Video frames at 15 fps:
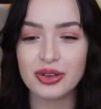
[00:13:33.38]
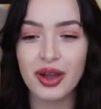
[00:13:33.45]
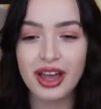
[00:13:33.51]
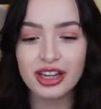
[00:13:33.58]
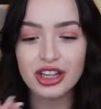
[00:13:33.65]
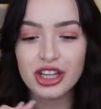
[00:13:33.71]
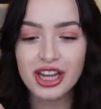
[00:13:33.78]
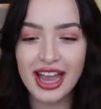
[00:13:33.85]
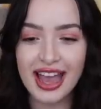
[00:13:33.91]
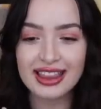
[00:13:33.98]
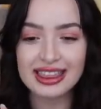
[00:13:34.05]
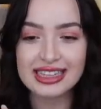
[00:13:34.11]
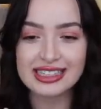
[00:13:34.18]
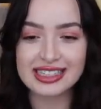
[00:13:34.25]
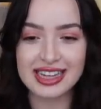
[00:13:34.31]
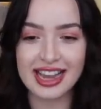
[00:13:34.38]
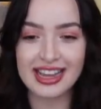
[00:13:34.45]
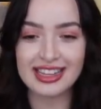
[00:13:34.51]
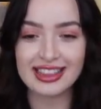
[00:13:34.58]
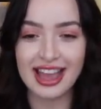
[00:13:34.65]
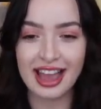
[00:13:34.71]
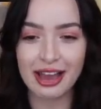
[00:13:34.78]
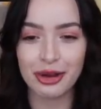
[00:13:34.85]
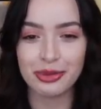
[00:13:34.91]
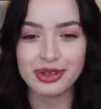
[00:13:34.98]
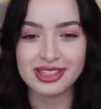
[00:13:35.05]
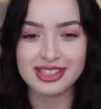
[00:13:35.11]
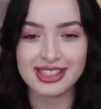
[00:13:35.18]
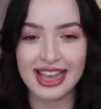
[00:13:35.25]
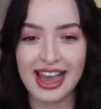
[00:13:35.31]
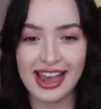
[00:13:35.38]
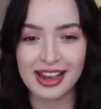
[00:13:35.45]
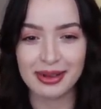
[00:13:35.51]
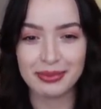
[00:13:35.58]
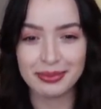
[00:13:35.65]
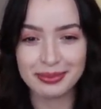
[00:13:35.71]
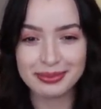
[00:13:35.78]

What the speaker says: So I look at the date that it was sent.